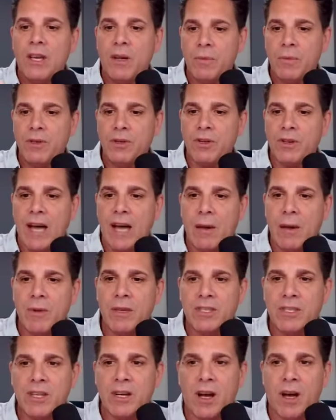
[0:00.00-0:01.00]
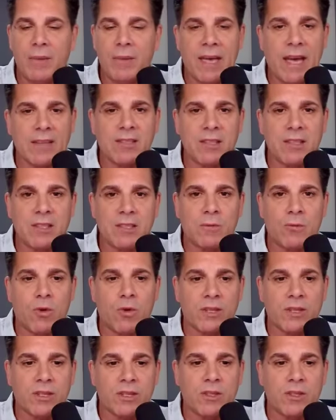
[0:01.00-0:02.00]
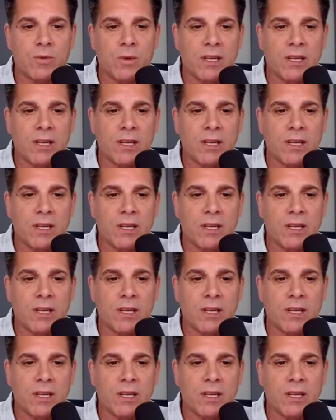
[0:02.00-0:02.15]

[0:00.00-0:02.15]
Put your comments here. I'll be asking some questions.